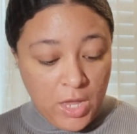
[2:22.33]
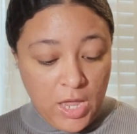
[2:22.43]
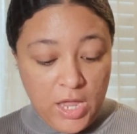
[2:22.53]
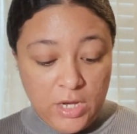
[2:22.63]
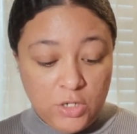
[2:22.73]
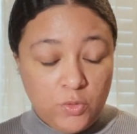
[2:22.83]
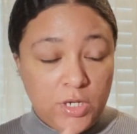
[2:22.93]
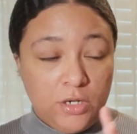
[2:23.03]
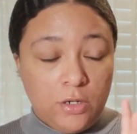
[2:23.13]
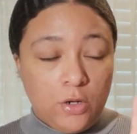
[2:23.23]
And you
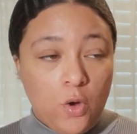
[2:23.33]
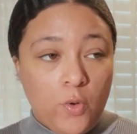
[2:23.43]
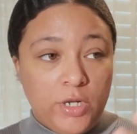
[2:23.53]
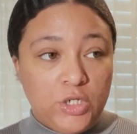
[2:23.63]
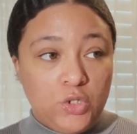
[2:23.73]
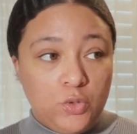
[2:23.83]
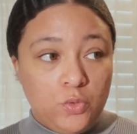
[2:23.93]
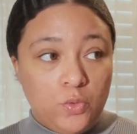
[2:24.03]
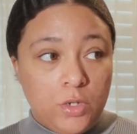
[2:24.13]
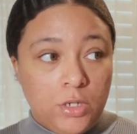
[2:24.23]
can go
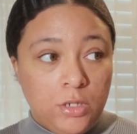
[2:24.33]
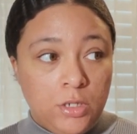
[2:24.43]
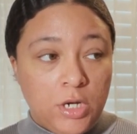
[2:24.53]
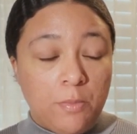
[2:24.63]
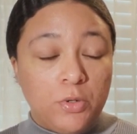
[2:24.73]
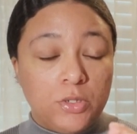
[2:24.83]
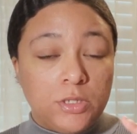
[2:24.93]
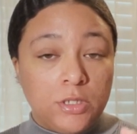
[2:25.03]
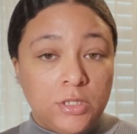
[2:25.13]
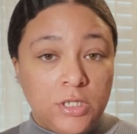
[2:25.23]
into Numbers
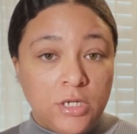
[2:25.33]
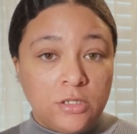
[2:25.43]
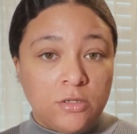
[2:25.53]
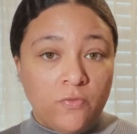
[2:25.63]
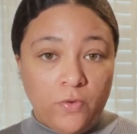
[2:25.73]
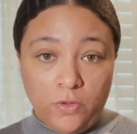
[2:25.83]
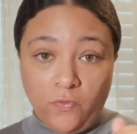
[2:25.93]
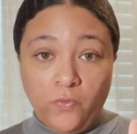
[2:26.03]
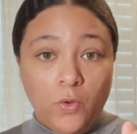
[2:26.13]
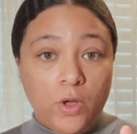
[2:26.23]
6 for the
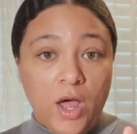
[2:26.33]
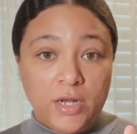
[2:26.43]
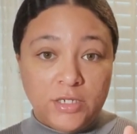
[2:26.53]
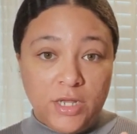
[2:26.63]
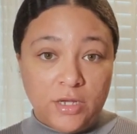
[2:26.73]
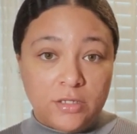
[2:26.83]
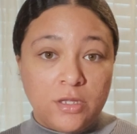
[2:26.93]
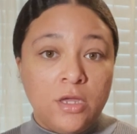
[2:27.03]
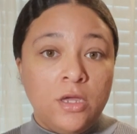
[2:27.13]
full context